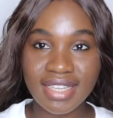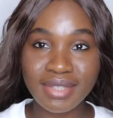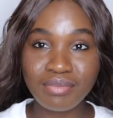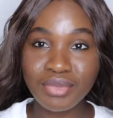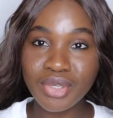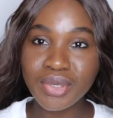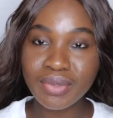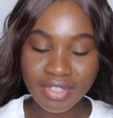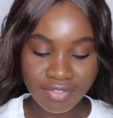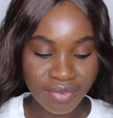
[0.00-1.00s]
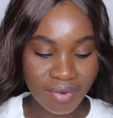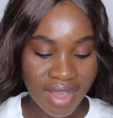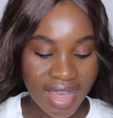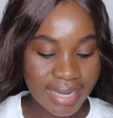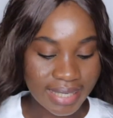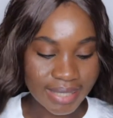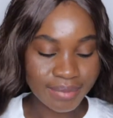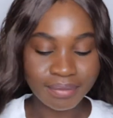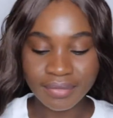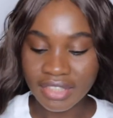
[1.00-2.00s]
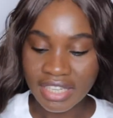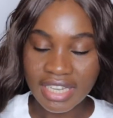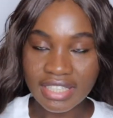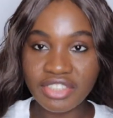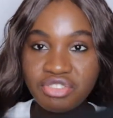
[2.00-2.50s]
It's beautiful and it's